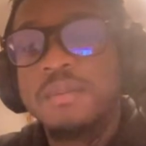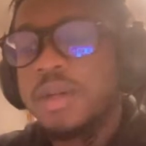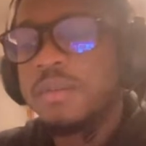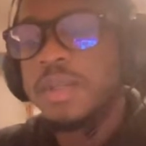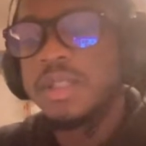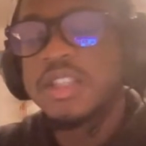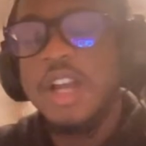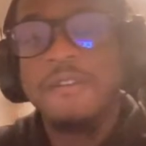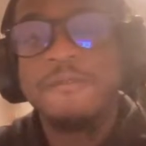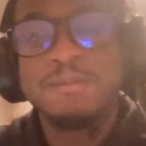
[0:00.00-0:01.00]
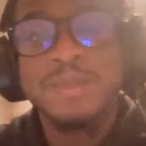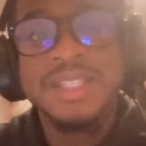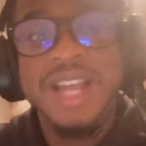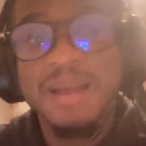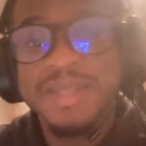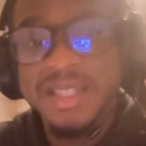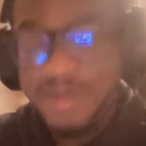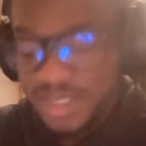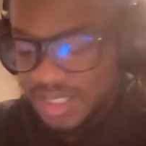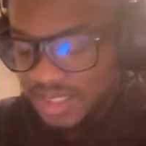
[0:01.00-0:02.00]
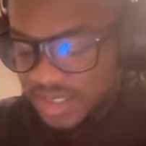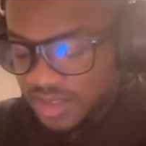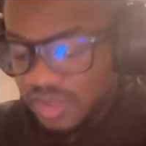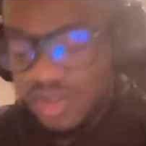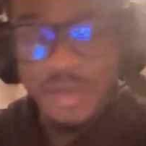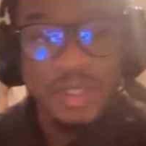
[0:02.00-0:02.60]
but the top teams in the East are going to be the